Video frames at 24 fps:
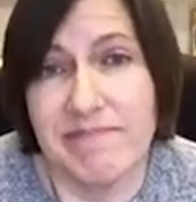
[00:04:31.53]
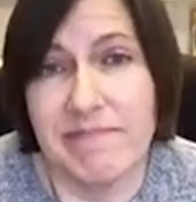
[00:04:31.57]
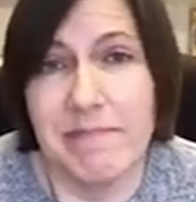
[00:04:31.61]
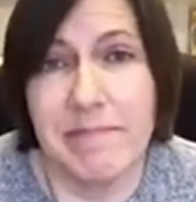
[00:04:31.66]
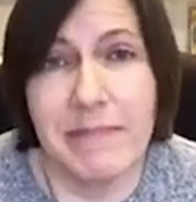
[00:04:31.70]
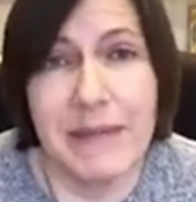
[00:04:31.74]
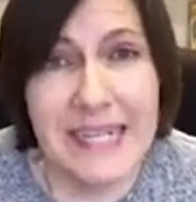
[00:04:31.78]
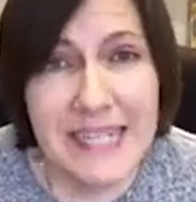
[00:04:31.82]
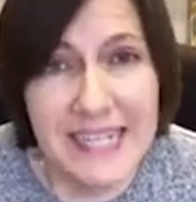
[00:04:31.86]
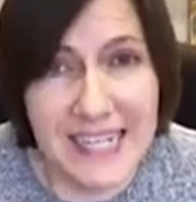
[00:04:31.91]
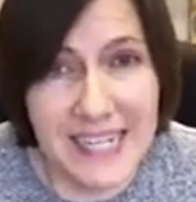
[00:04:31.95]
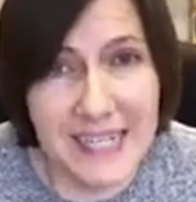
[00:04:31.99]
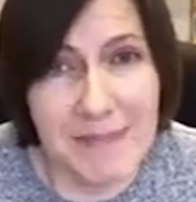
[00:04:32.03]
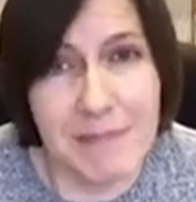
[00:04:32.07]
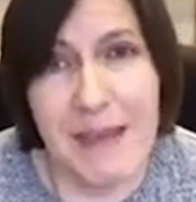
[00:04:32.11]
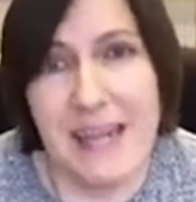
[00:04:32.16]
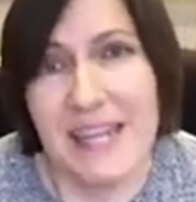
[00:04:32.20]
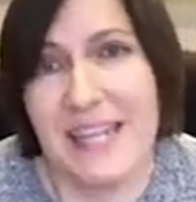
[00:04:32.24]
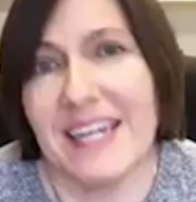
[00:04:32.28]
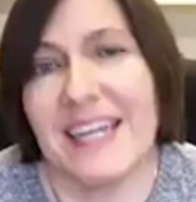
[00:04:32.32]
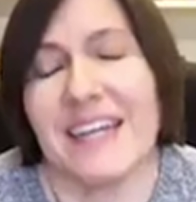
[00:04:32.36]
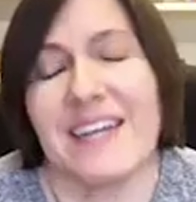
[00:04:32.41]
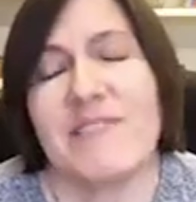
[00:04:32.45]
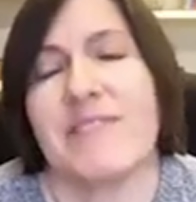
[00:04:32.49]

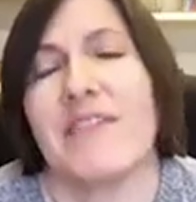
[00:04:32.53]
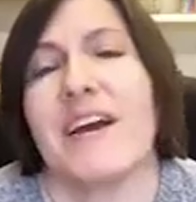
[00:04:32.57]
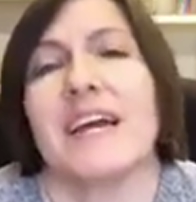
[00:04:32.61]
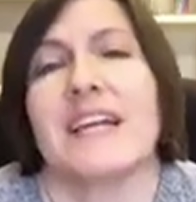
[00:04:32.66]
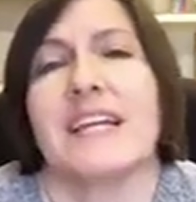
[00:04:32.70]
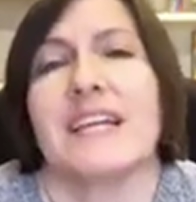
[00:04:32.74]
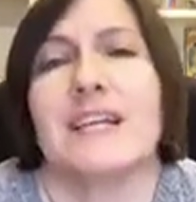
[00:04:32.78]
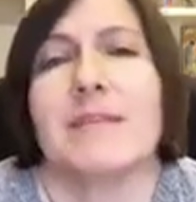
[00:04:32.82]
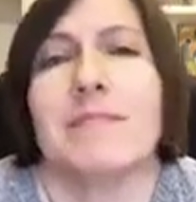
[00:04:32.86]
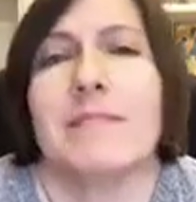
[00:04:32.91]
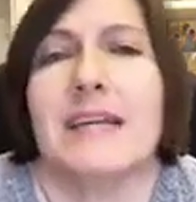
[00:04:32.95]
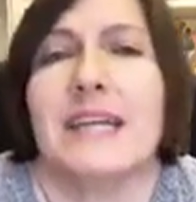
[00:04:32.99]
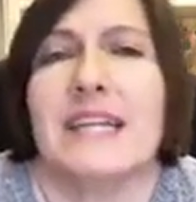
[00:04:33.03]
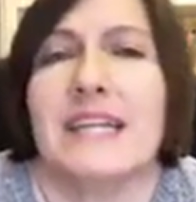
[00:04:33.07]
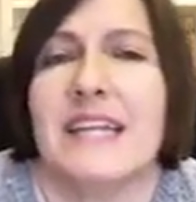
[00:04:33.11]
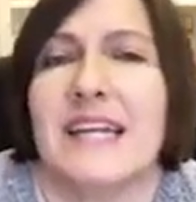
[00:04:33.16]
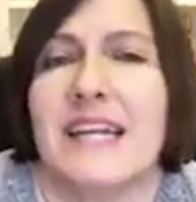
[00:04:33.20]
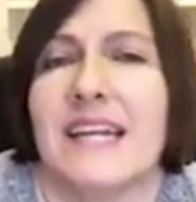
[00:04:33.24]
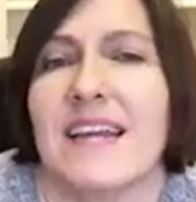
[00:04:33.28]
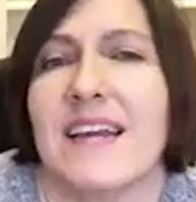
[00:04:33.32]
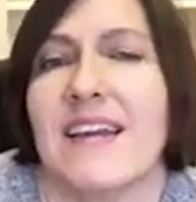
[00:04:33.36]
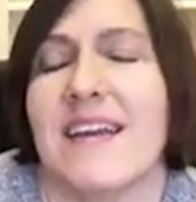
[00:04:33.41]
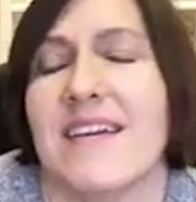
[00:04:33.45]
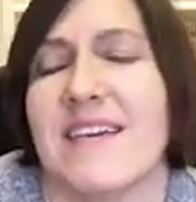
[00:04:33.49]
making, finding
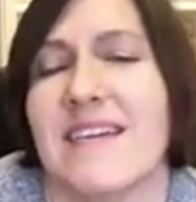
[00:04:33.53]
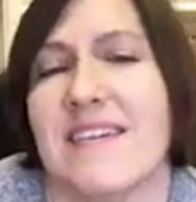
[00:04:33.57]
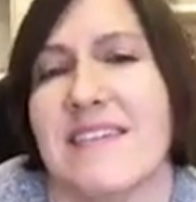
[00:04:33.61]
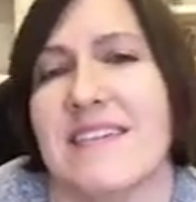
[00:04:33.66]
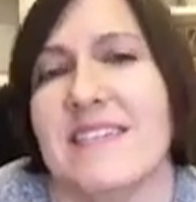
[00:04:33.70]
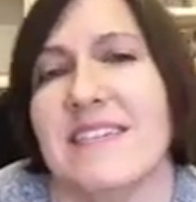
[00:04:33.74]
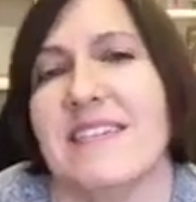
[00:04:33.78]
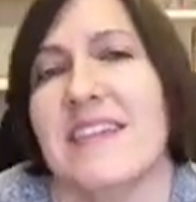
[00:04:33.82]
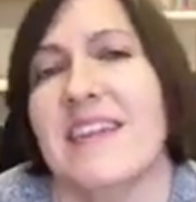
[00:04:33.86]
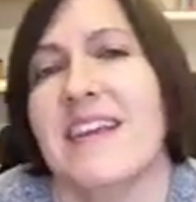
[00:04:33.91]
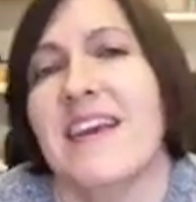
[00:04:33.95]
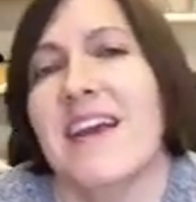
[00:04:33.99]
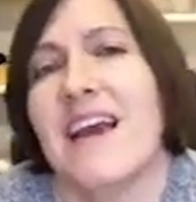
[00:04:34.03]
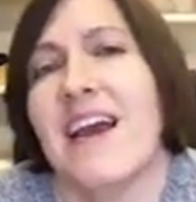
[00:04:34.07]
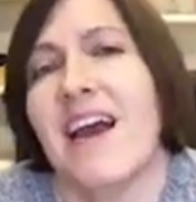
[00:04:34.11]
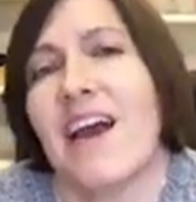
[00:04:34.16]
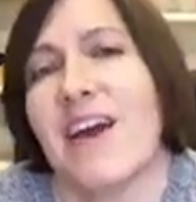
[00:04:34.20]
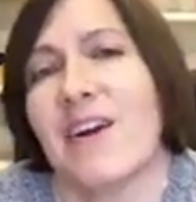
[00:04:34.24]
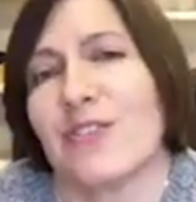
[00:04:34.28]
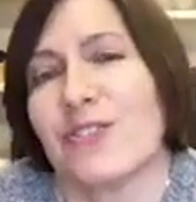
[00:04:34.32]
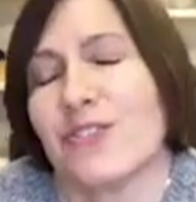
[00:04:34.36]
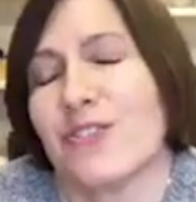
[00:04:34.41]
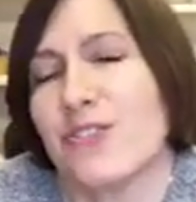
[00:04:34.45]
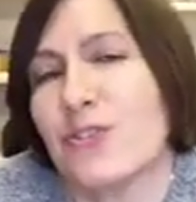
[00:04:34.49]
meaning in
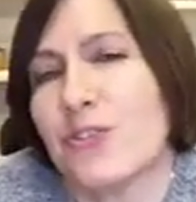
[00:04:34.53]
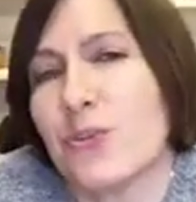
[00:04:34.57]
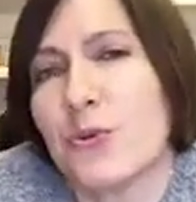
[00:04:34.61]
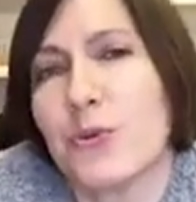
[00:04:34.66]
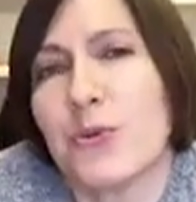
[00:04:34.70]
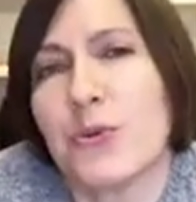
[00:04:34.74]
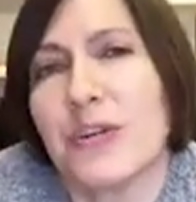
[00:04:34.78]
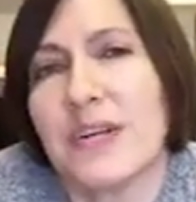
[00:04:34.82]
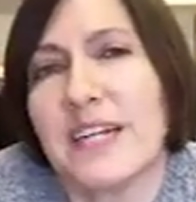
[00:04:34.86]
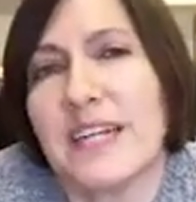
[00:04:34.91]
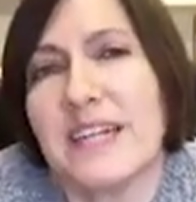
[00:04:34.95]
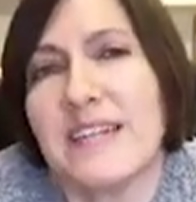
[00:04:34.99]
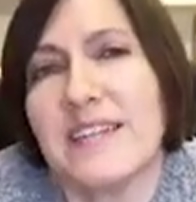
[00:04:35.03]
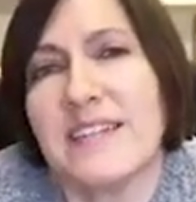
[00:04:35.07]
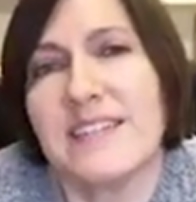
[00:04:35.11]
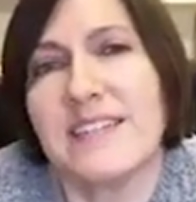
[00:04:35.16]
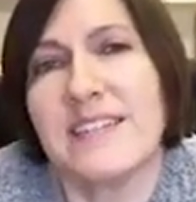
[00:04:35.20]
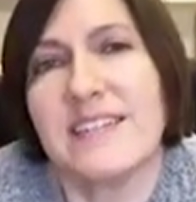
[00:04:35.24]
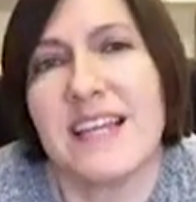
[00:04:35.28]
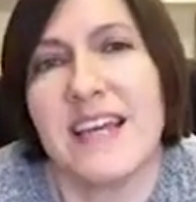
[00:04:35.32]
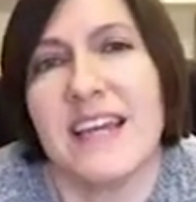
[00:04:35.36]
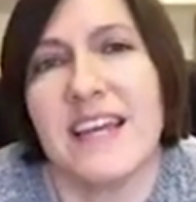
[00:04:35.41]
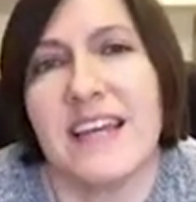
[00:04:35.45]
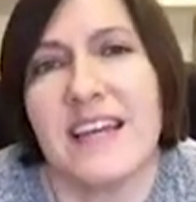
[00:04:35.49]
our
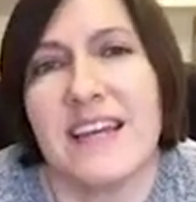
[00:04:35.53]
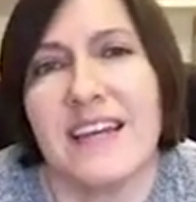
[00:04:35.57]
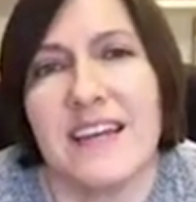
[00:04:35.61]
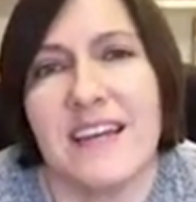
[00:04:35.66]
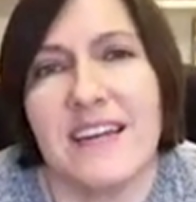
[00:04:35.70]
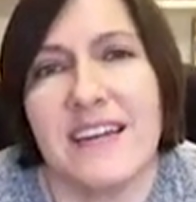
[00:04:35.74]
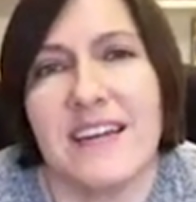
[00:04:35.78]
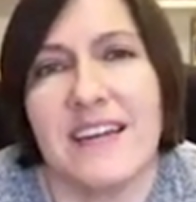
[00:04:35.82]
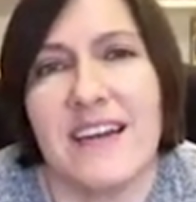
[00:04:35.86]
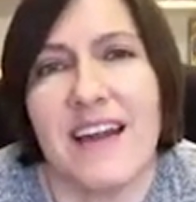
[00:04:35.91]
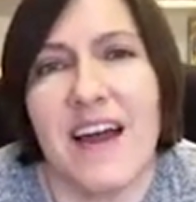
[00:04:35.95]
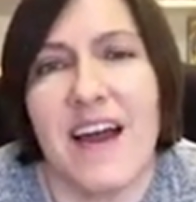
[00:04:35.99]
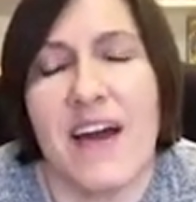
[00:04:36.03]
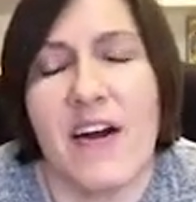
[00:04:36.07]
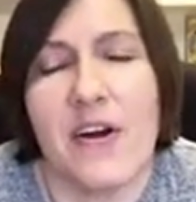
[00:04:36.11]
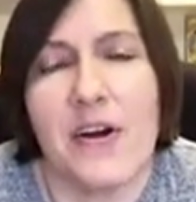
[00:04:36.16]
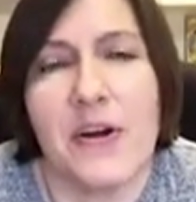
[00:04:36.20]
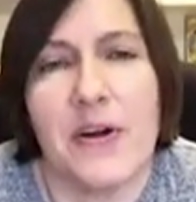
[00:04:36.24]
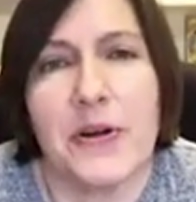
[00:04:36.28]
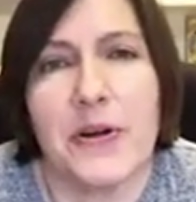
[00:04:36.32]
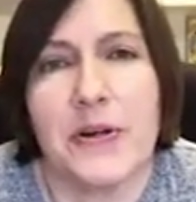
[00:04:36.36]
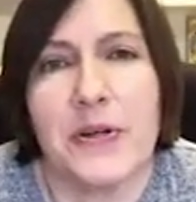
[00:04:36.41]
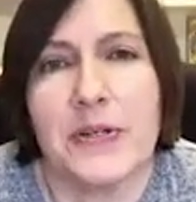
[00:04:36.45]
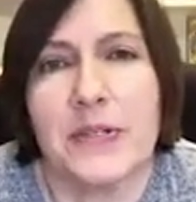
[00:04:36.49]
stories, in
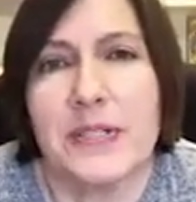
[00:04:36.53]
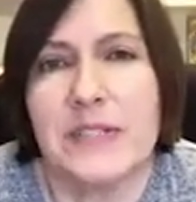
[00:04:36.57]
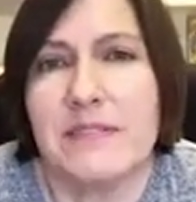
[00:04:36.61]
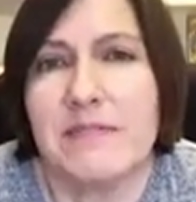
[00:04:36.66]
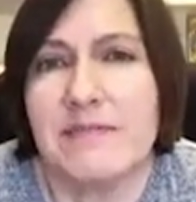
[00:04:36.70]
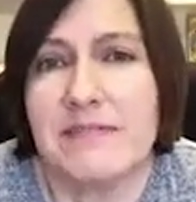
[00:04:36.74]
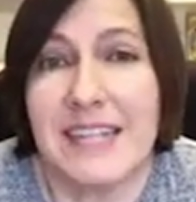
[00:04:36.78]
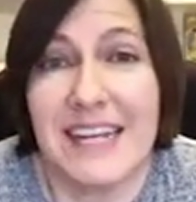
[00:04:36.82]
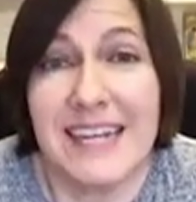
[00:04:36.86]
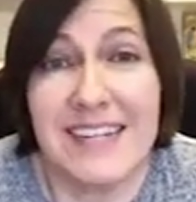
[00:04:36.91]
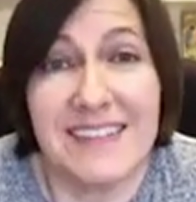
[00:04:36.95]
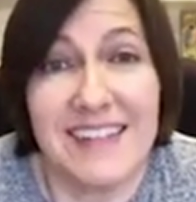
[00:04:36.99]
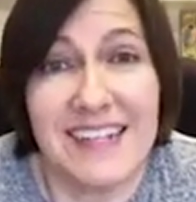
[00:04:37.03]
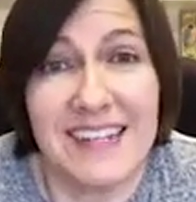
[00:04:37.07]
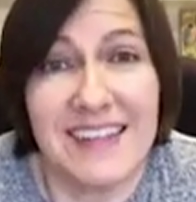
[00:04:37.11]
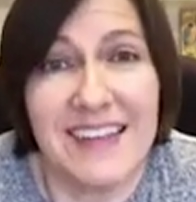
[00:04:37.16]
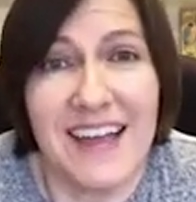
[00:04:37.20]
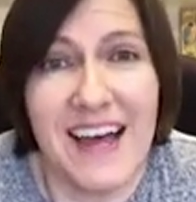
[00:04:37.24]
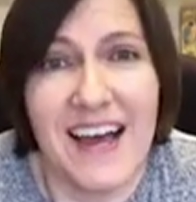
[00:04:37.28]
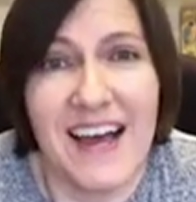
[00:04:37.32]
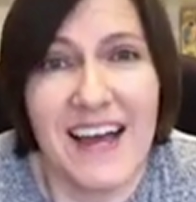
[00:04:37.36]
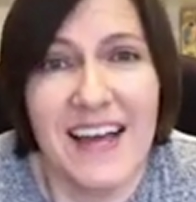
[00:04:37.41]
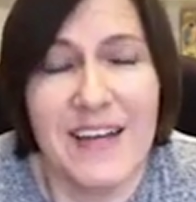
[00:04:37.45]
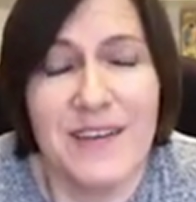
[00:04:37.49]
our daily
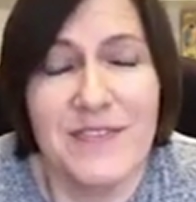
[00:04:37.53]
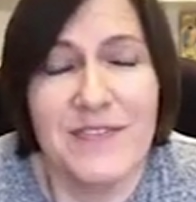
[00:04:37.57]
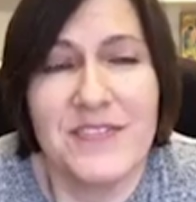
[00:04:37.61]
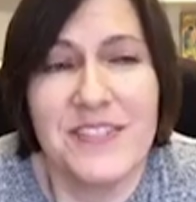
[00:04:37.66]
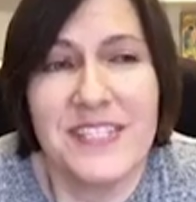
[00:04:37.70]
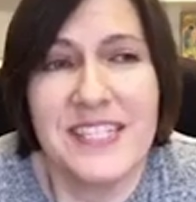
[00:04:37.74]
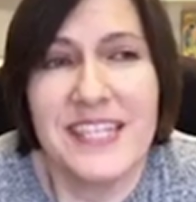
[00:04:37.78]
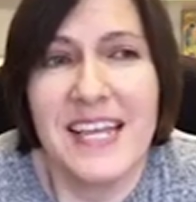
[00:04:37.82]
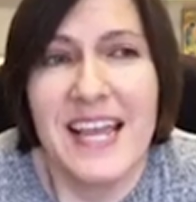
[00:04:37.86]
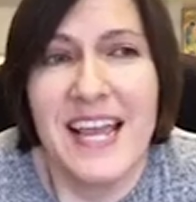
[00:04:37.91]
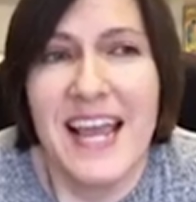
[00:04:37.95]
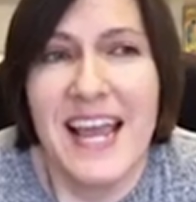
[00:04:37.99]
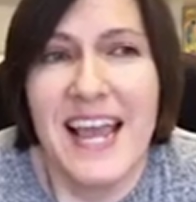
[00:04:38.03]
lives.